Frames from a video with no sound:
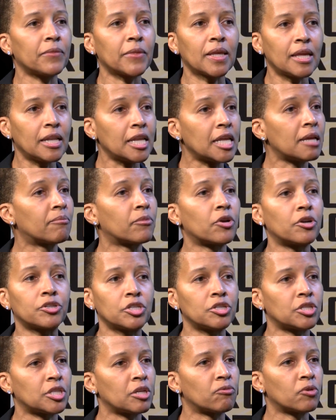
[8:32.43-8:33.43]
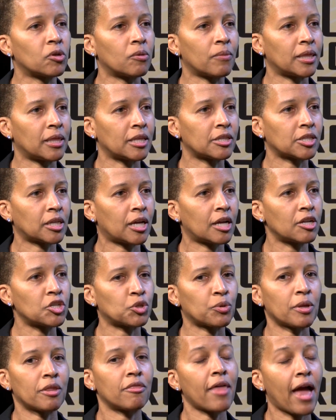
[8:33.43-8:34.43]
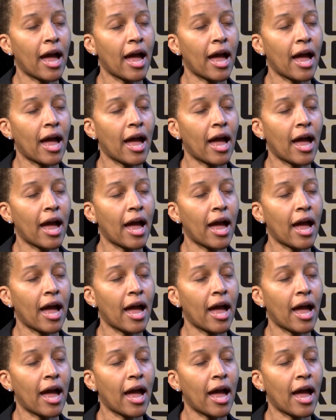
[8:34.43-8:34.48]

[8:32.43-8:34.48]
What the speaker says: emergency room in this country,